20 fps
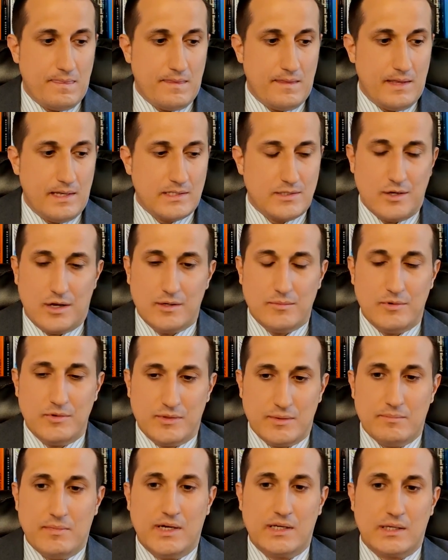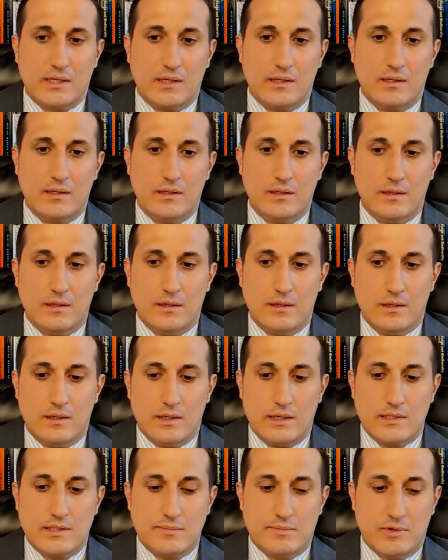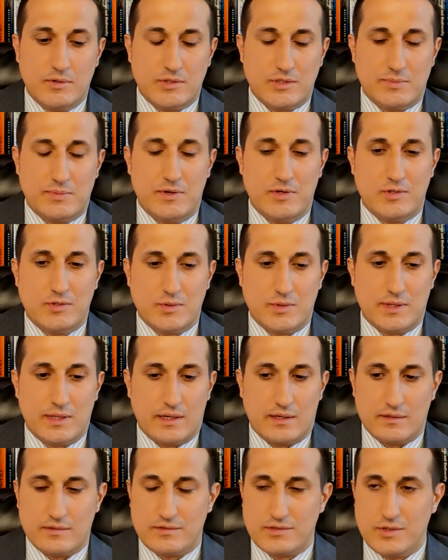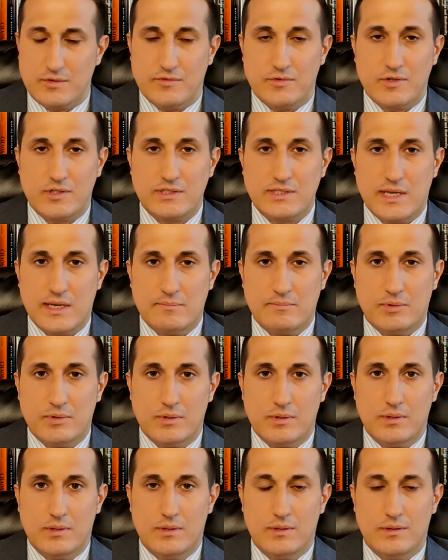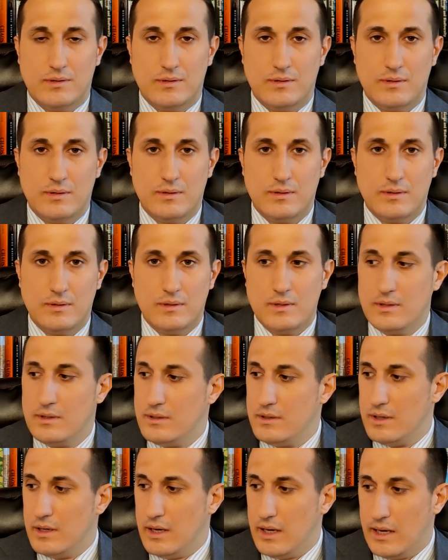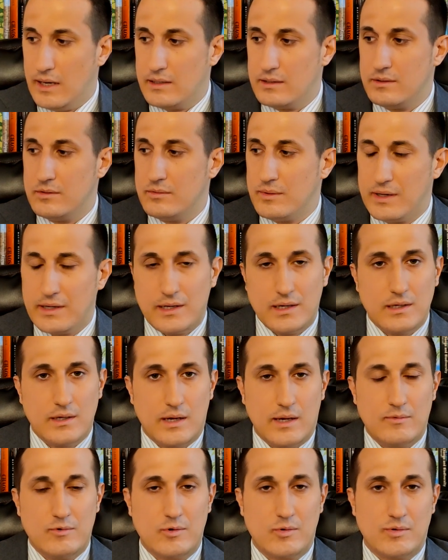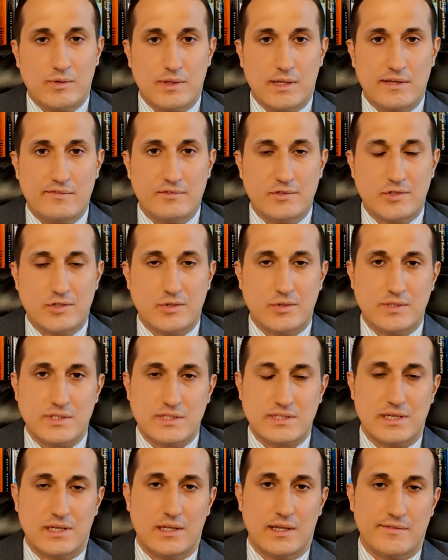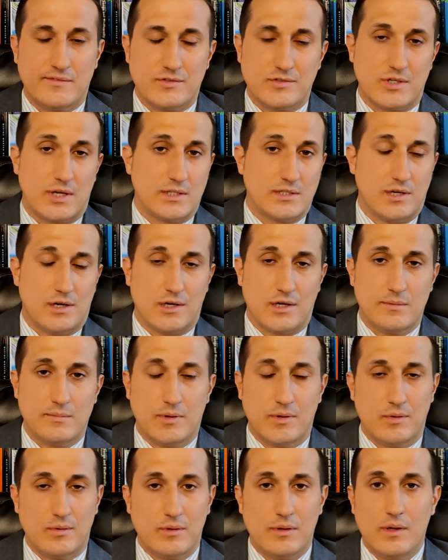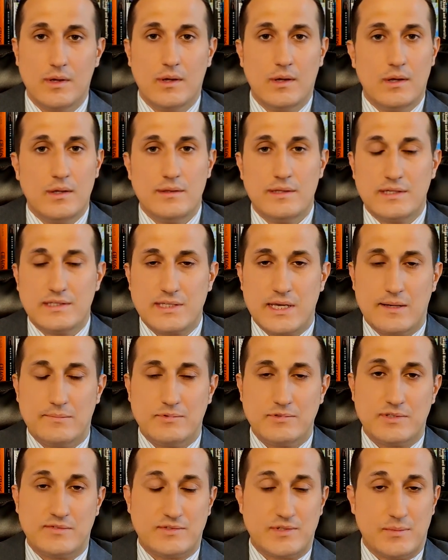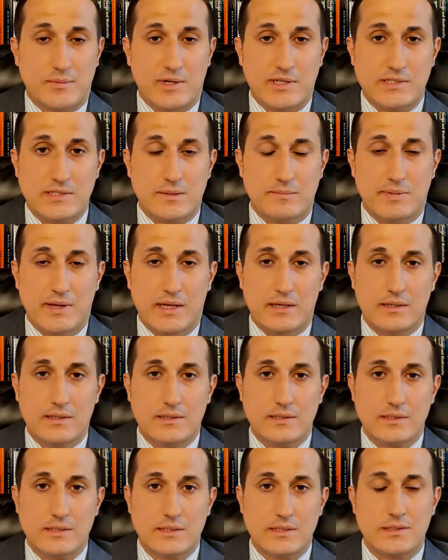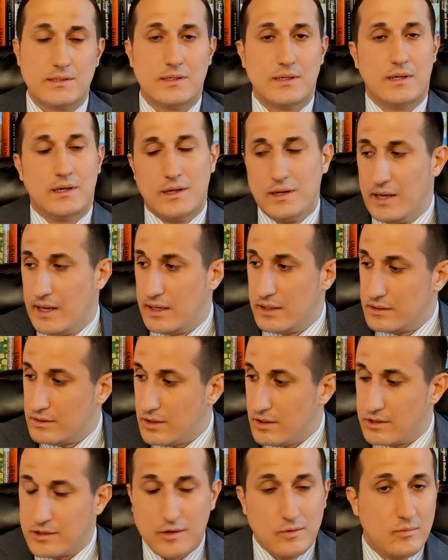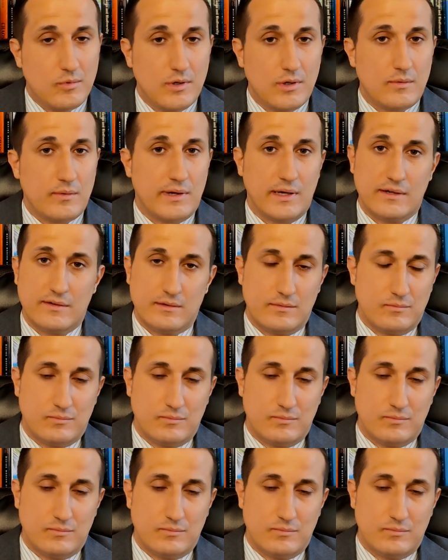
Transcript: it's not about the money, it's about the spiritual thing. So, for example, I work with life insurance. I sell life insurance. I talk about the examples if someone has dependents, and knock on wood, right?